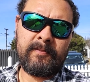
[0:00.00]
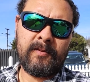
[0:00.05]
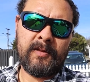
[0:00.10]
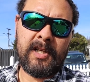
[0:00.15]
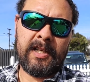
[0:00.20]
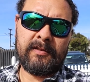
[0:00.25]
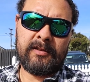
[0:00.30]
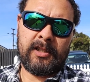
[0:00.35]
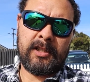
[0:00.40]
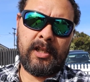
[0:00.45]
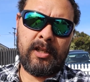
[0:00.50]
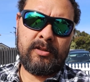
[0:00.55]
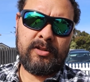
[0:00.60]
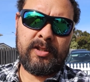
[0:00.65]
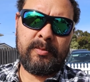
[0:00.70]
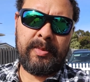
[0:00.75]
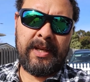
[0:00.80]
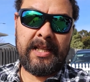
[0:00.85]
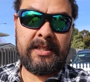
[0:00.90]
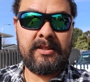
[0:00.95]
I've got a host
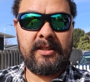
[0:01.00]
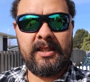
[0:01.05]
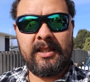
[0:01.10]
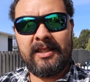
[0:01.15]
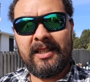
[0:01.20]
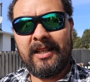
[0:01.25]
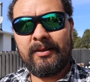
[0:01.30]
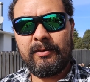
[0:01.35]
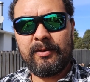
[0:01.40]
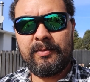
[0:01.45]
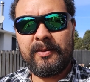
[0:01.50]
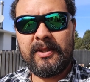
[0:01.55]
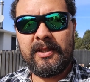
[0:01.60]
of bags that I can take with me.